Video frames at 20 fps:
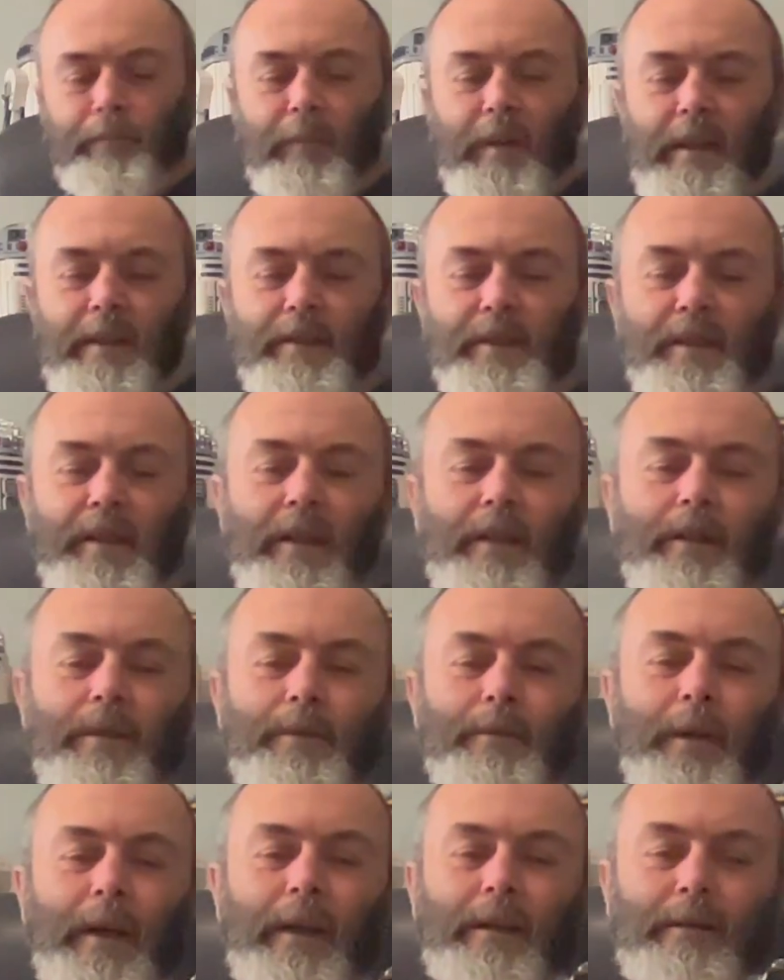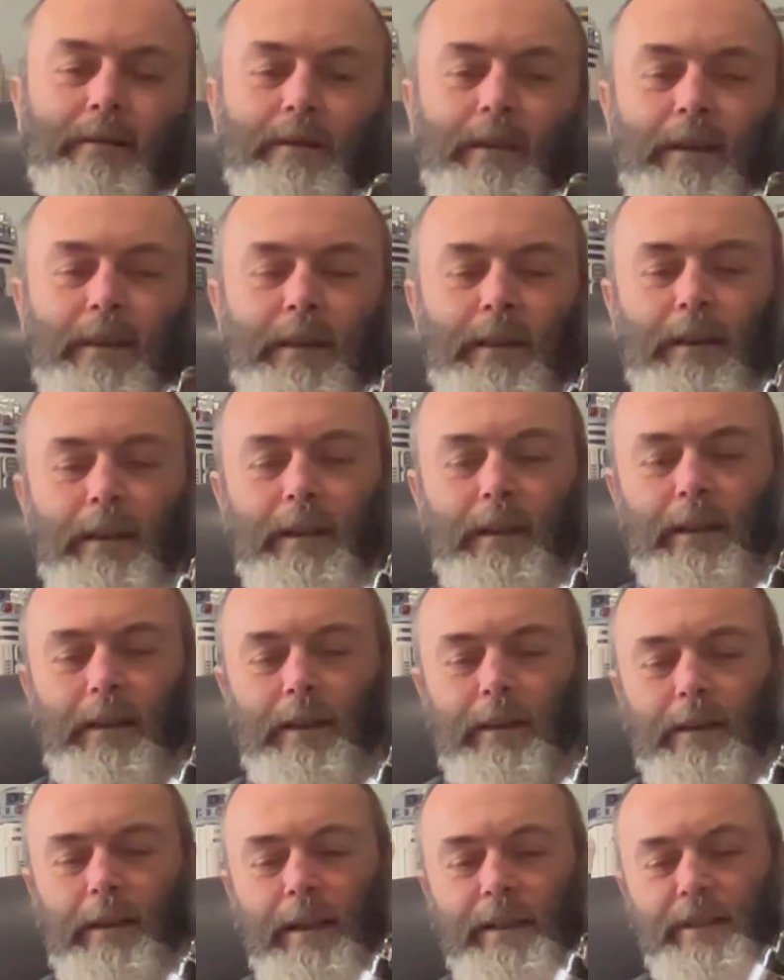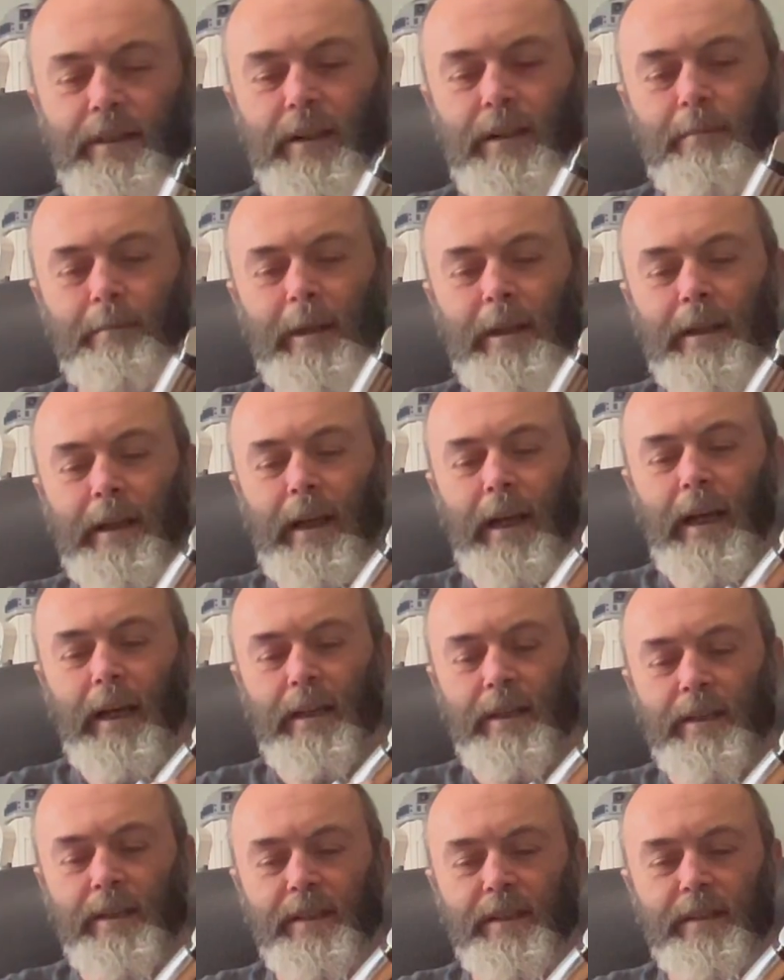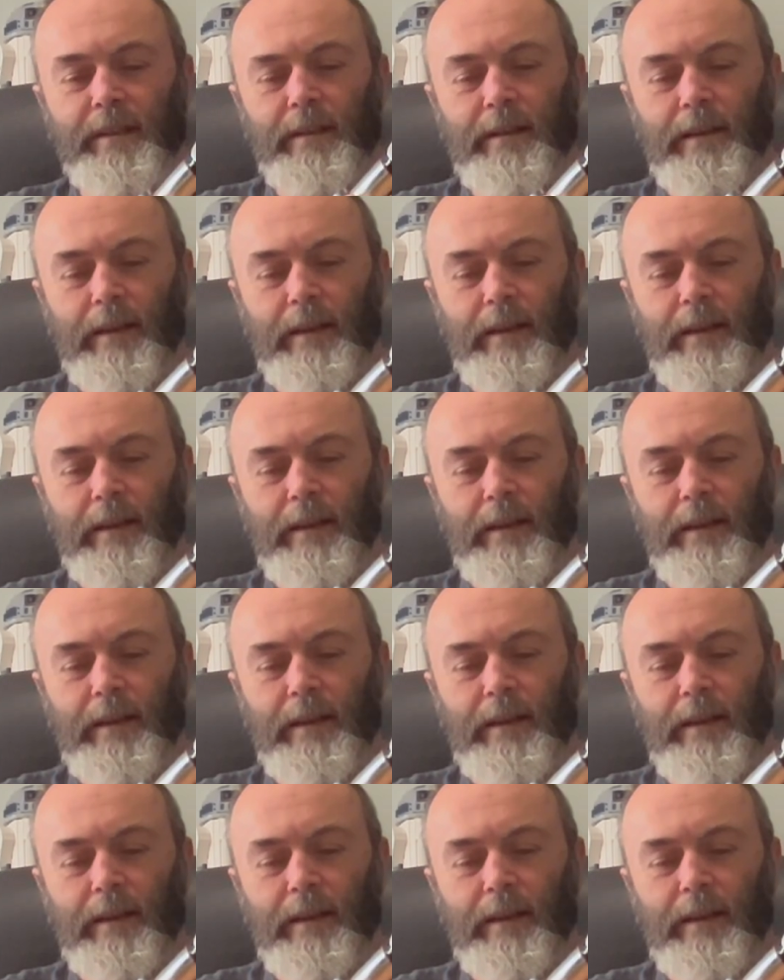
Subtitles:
So that's going to be the case.